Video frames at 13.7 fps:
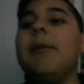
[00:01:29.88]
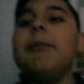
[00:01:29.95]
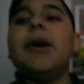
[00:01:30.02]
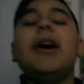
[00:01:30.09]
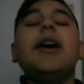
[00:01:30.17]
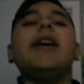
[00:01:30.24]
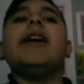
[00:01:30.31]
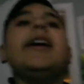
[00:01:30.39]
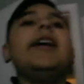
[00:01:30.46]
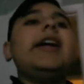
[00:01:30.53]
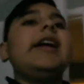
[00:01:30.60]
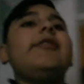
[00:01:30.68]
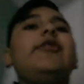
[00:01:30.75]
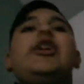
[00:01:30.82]
But
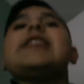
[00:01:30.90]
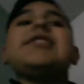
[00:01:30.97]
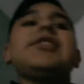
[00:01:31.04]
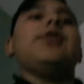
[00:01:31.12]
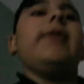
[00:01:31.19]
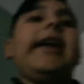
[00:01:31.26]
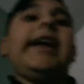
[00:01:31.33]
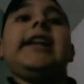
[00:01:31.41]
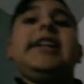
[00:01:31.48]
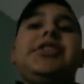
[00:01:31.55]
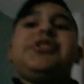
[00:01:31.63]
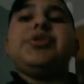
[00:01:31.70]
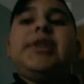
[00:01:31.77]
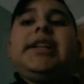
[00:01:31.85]
if you guys know
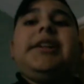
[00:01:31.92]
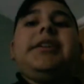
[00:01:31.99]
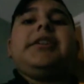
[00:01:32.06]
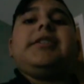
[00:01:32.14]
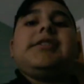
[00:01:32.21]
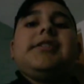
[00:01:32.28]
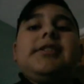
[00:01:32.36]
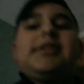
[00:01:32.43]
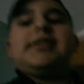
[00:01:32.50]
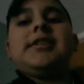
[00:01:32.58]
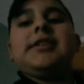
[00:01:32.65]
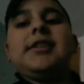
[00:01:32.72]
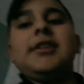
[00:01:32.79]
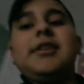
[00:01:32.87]
any
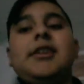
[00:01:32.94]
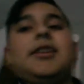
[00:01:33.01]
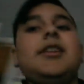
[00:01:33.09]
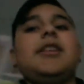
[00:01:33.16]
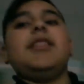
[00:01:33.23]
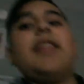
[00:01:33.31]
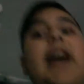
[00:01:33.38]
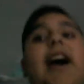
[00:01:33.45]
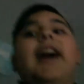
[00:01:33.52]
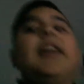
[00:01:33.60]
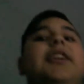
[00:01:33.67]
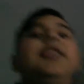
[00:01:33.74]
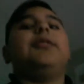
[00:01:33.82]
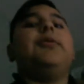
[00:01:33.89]
drinks
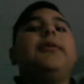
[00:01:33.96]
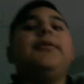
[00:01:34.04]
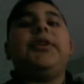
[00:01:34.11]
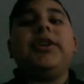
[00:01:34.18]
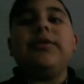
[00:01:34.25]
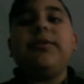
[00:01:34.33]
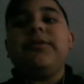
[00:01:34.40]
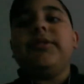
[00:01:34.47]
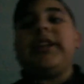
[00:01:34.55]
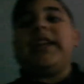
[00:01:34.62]
that I could review